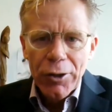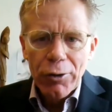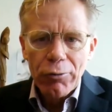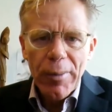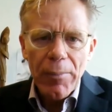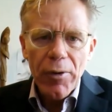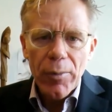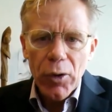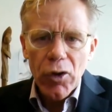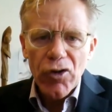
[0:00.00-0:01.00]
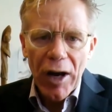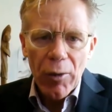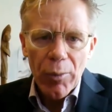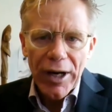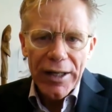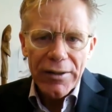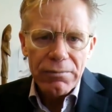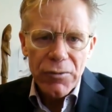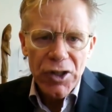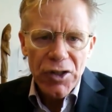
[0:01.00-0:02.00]
You'll remember the MERS outbreak
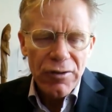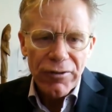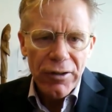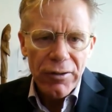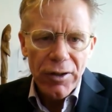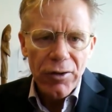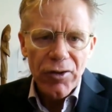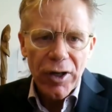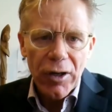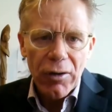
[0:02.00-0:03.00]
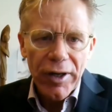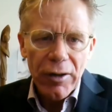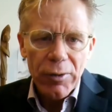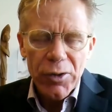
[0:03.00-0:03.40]
just a few years ago there,